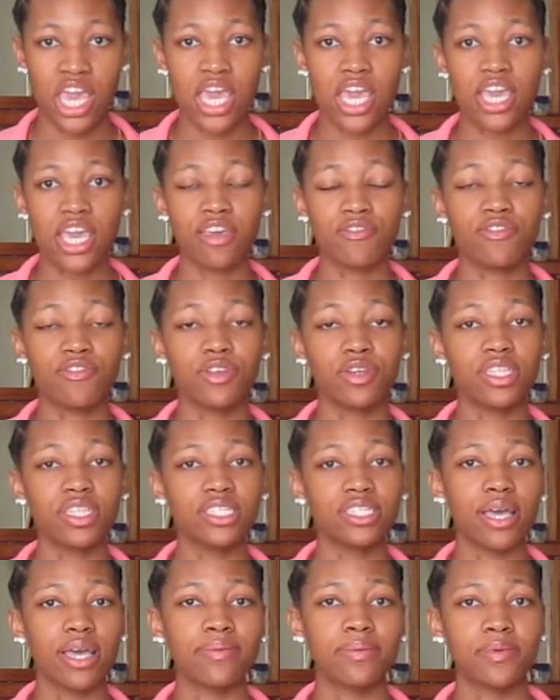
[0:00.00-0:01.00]
If you're the
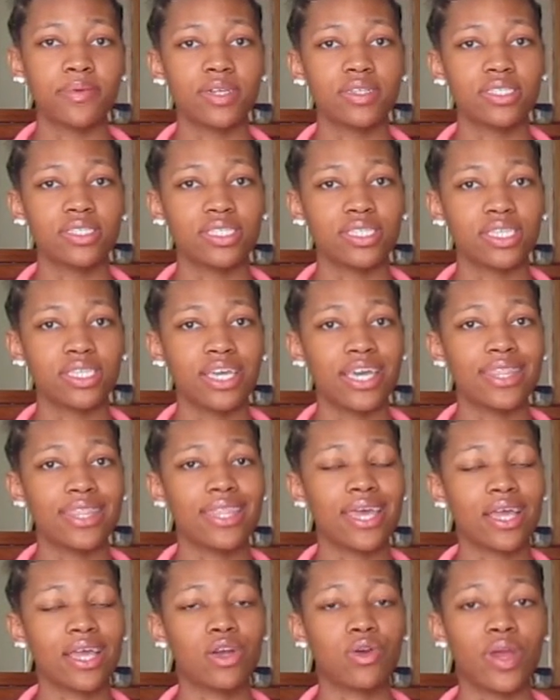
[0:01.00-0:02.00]
type of person
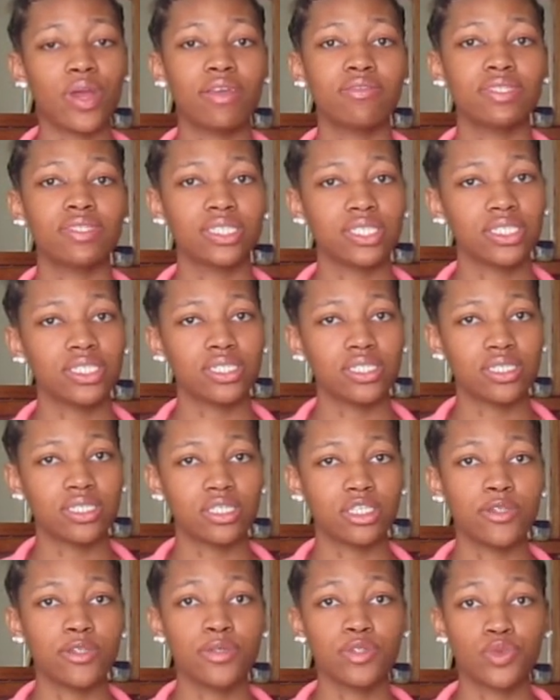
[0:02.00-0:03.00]
that craves
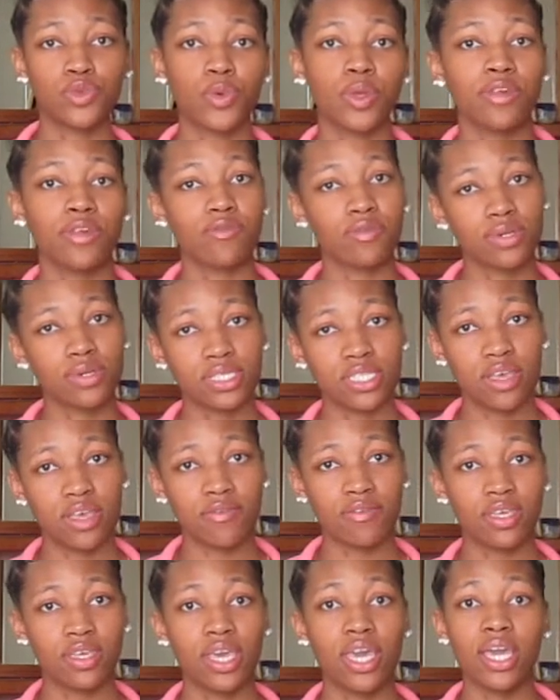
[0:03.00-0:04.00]
attention
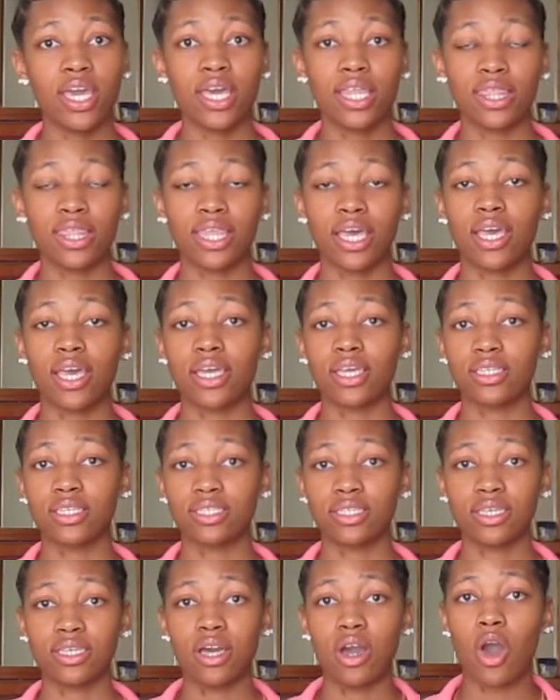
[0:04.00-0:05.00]
24/7, that
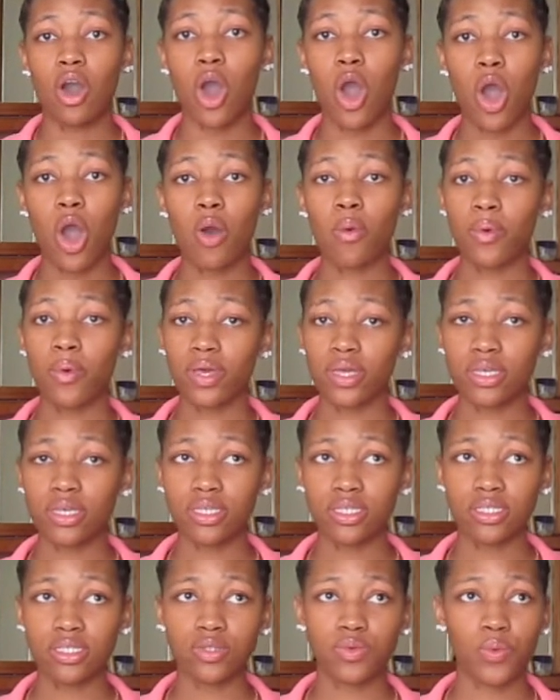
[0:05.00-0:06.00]

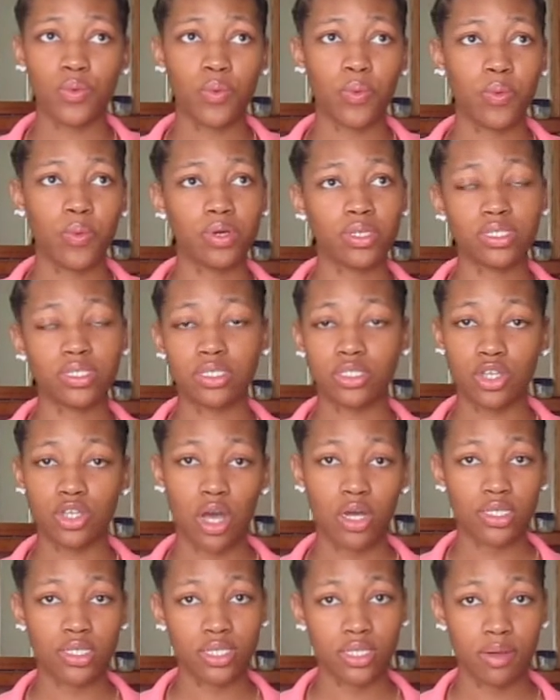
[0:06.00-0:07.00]
always wants to
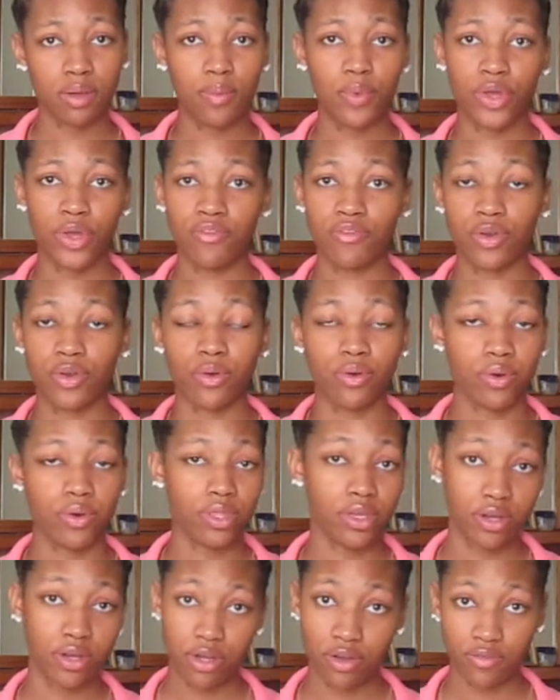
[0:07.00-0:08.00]
talk to their boyfriend or
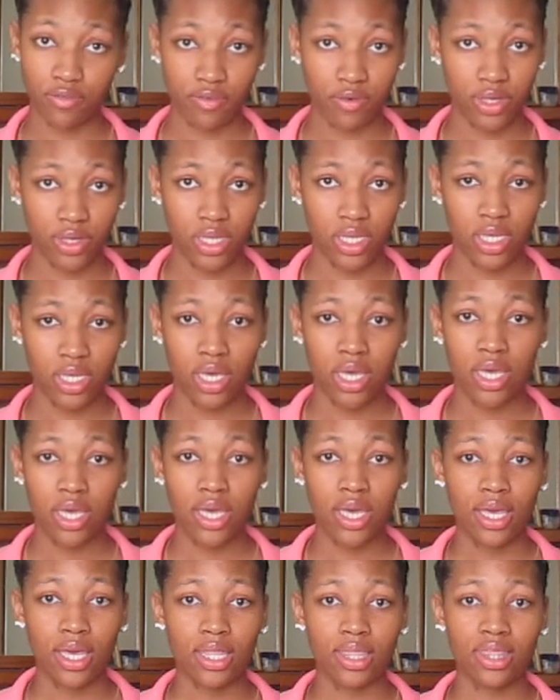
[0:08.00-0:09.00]
their girlfriend,
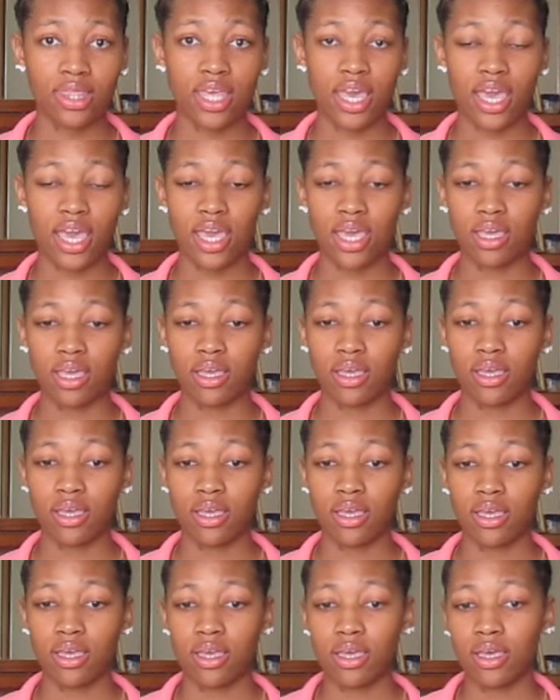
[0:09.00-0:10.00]
that
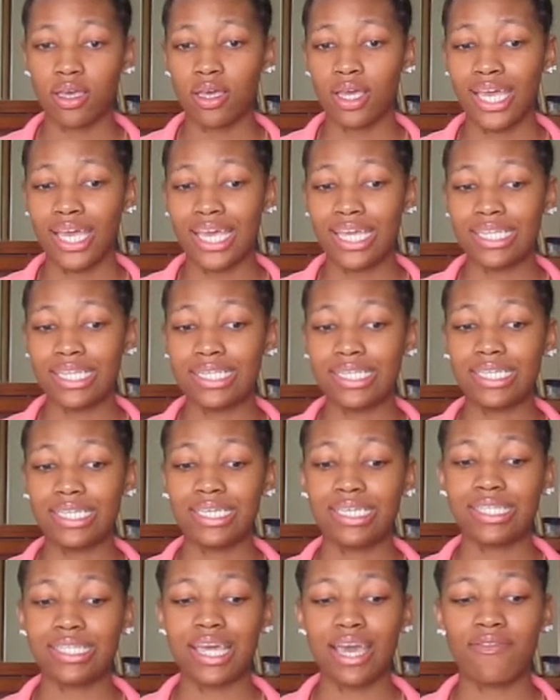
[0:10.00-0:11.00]

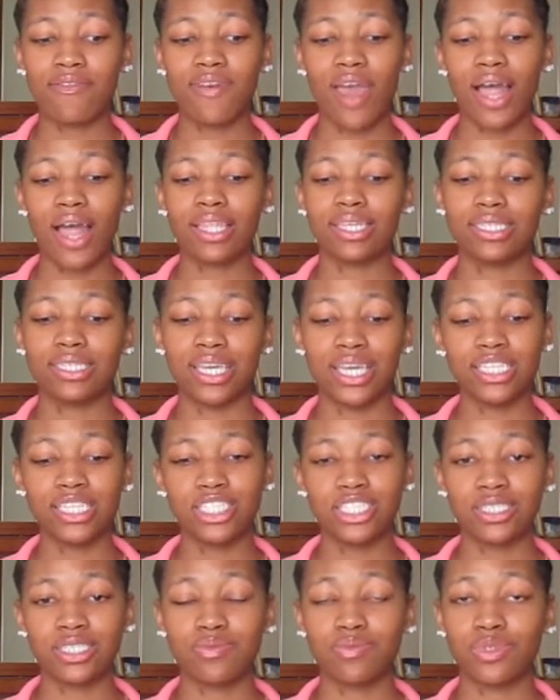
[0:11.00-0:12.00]
need that
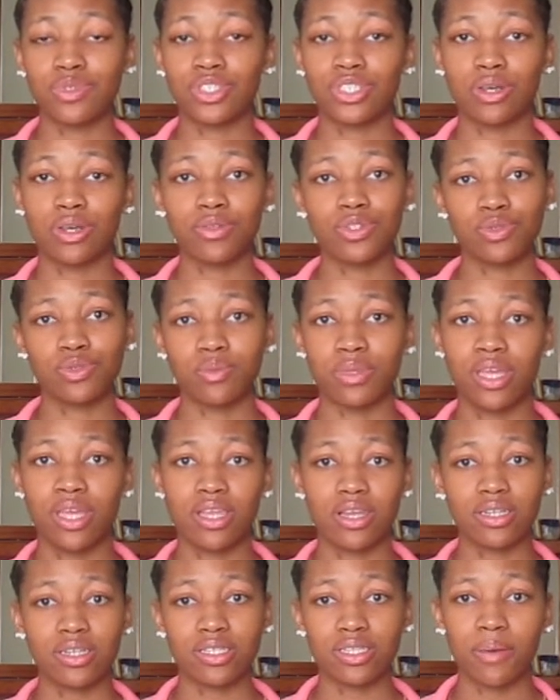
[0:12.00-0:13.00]
validation with social
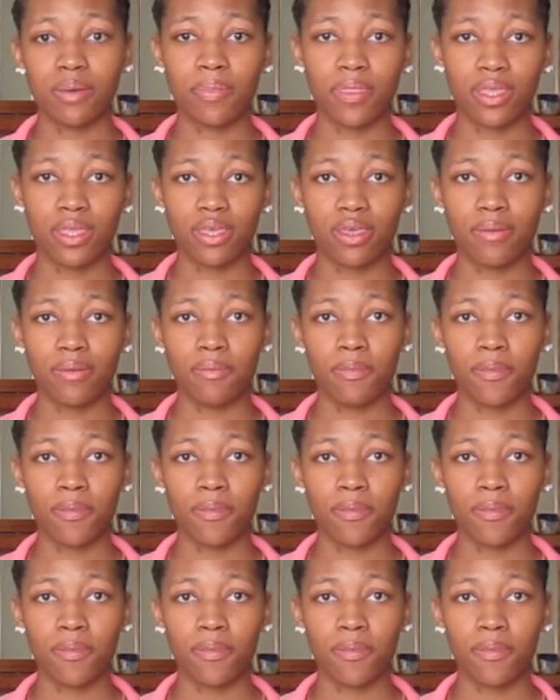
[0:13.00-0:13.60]
media or something,